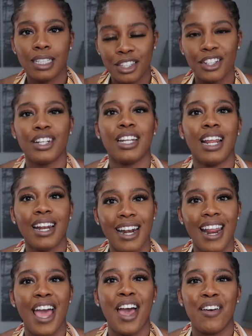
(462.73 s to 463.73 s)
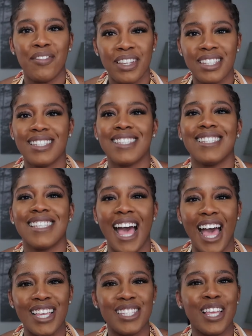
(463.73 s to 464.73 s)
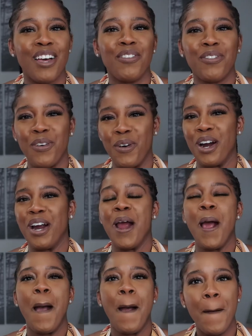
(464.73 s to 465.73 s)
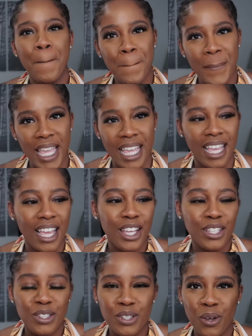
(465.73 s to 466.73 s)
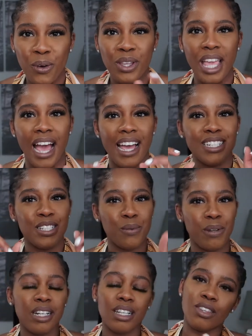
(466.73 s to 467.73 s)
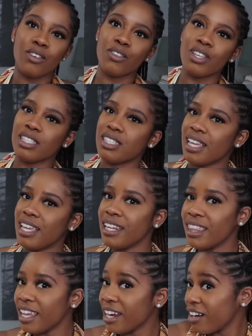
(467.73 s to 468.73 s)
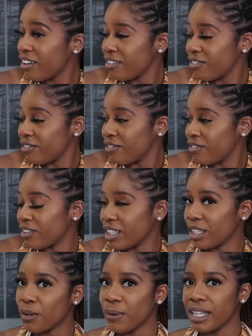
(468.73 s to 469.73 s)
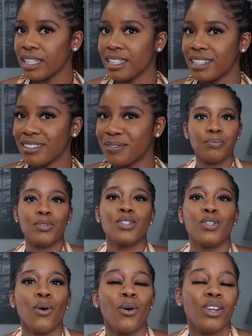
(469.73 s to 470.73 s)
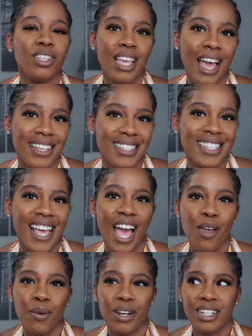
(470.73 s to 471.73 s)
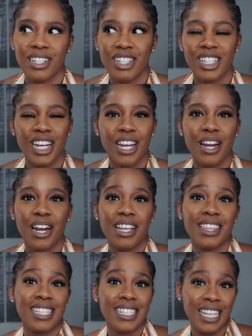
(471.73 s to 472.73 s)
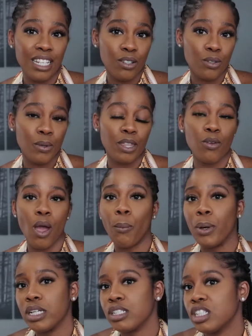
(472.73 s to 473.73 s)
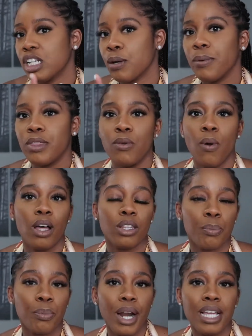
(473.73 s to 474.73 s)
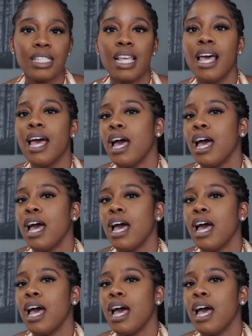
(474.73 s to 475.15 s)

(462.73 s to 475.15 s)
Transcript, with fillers: 39 and a half is the size for me. So yeah, I just wanted to throw this in there really quickly. So yes, I wanted to share these sandals with you. I wanted to share with you all the price.